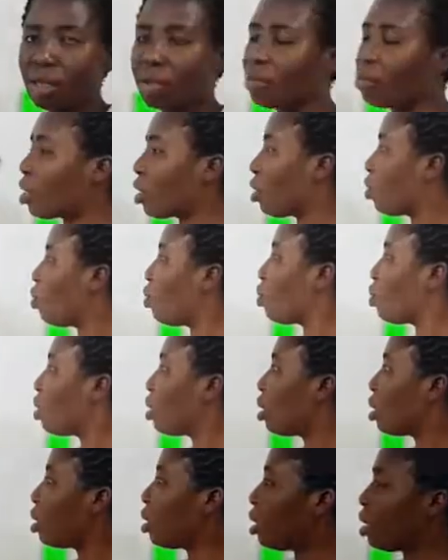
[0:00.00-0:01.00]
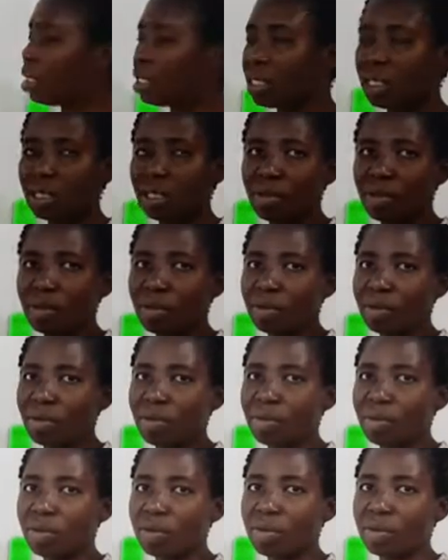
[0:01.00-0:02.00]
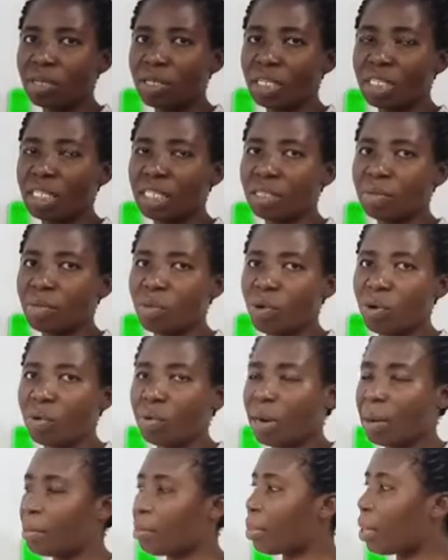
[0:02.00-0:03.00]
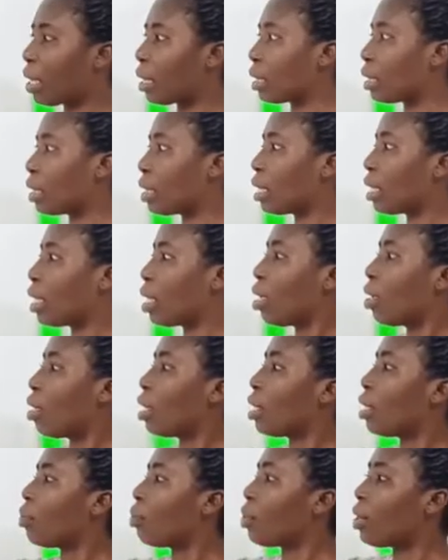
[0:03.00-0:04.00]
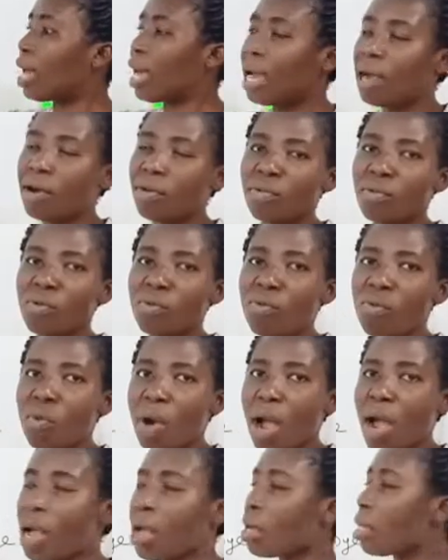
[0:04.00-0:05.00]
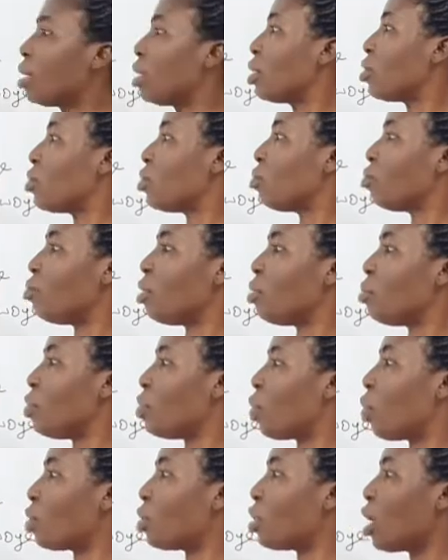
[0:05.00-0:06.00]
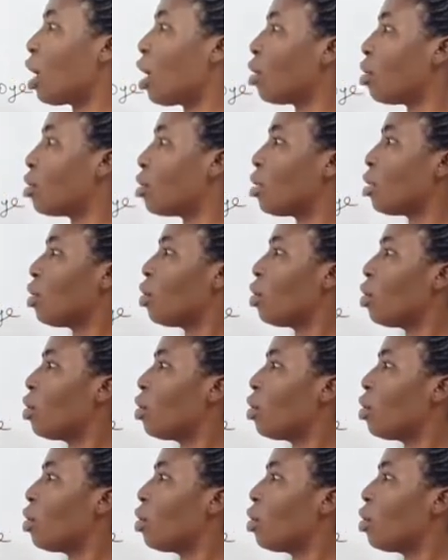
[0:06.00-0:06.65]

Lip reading: But you see this is more rampant. We have Nwa is baby or child.